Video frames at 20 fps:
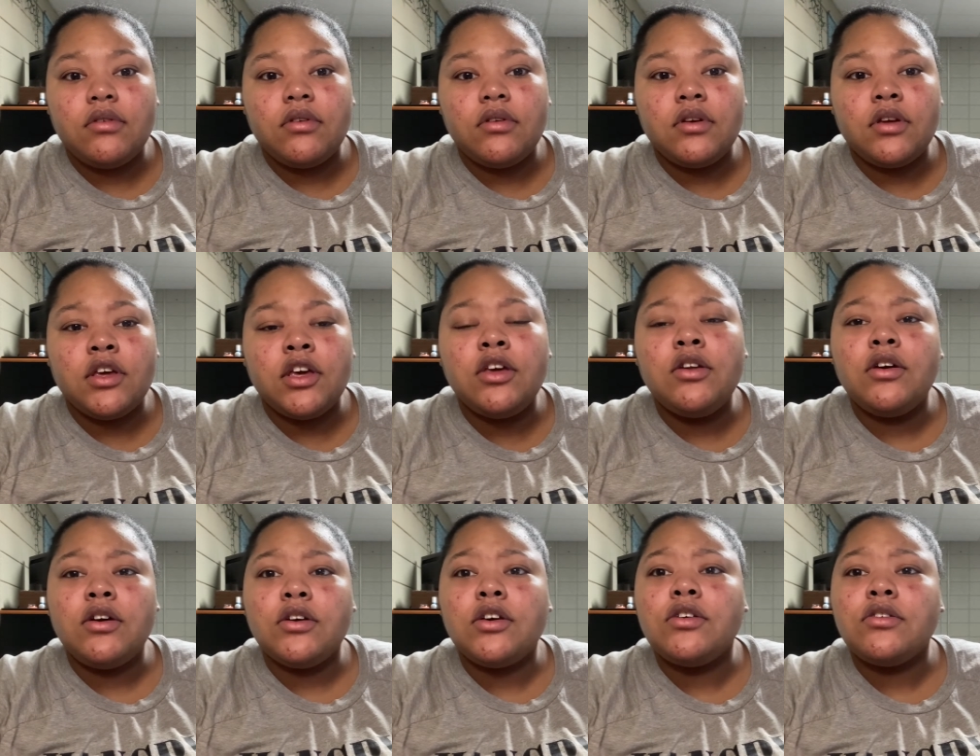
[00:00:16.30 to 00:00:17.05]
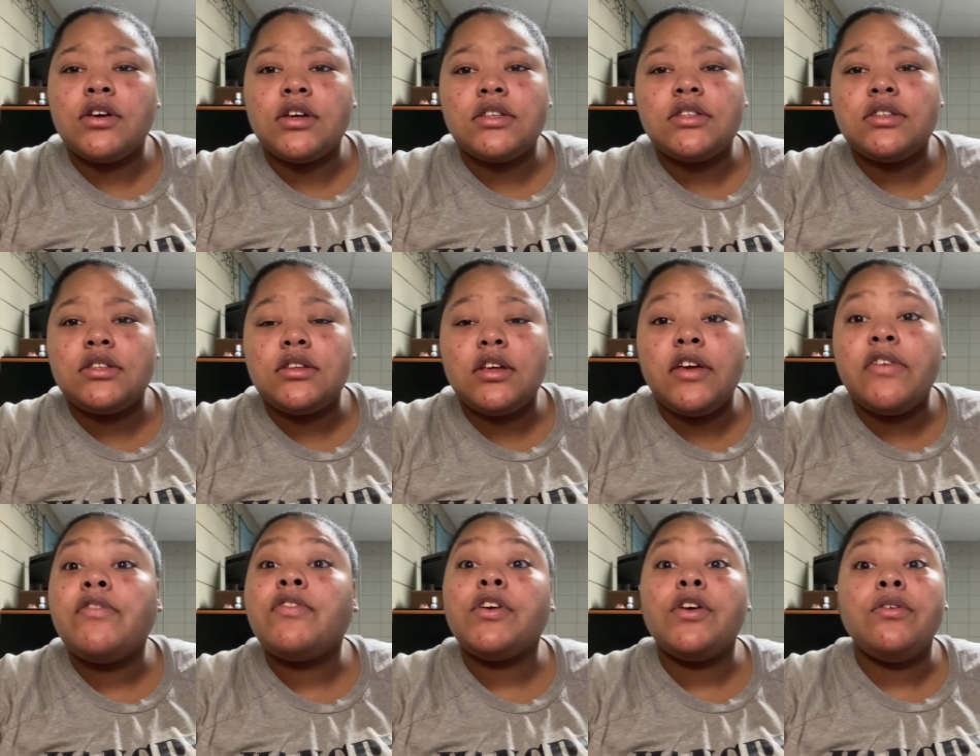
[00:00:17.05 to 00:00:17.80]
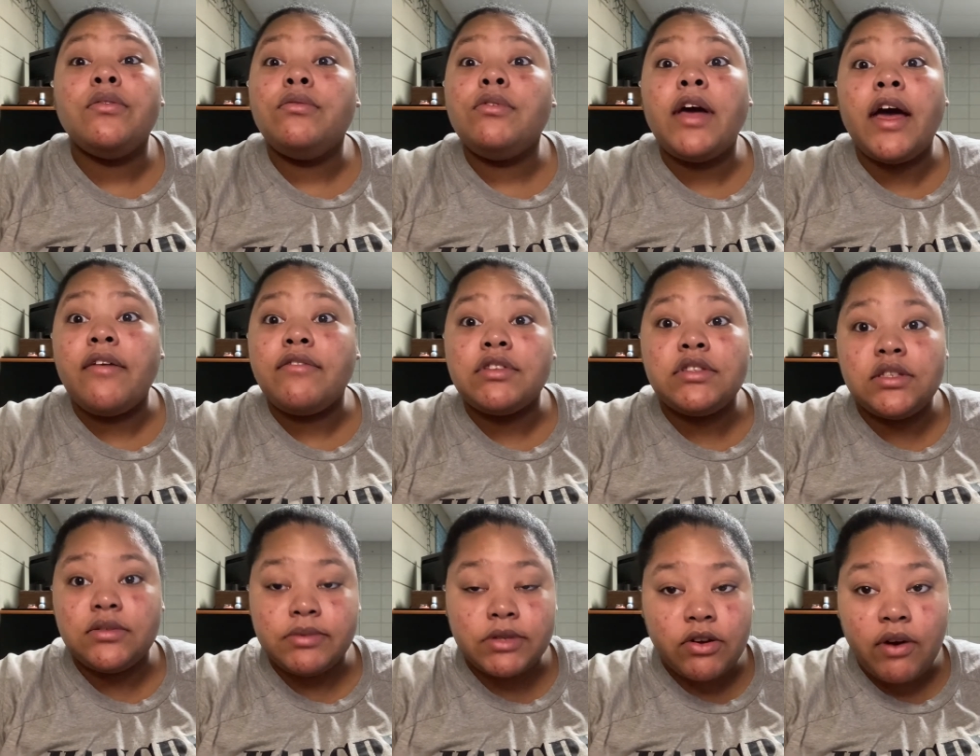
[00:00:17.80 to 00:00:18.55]
you know, you could, if you haven't
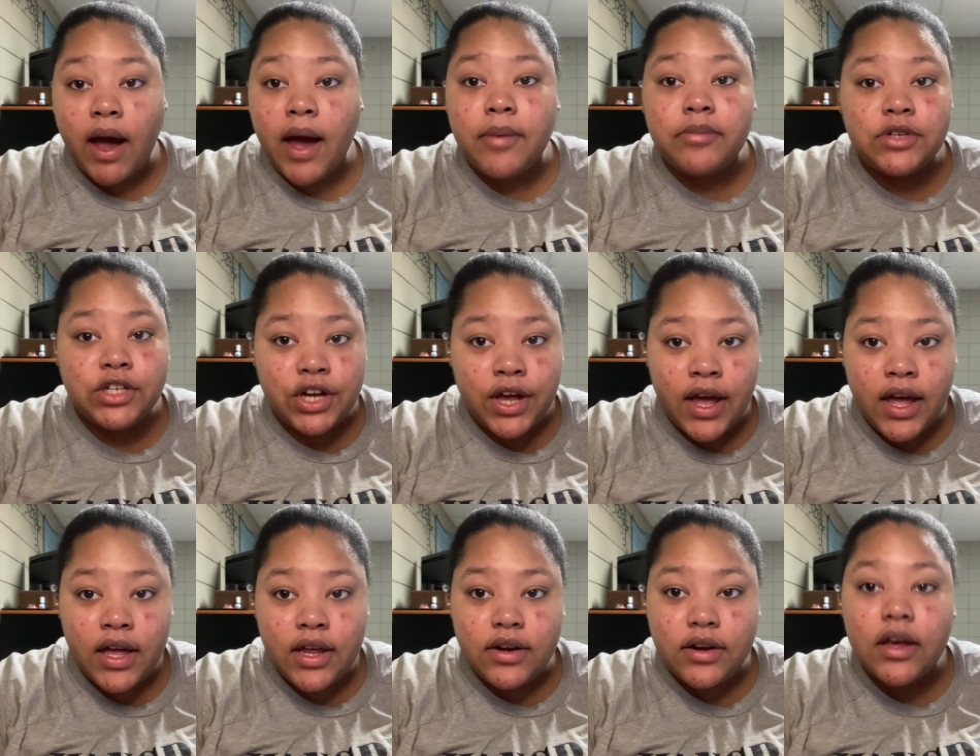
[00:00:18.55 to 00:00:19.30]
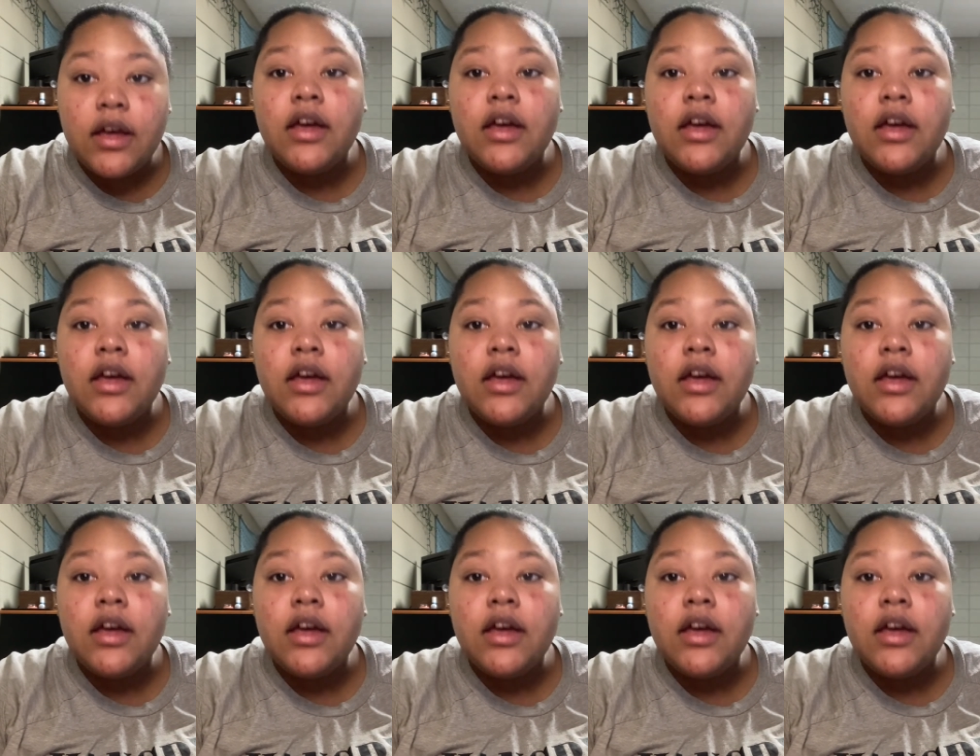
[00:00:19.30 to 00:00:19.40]
subscribed yet,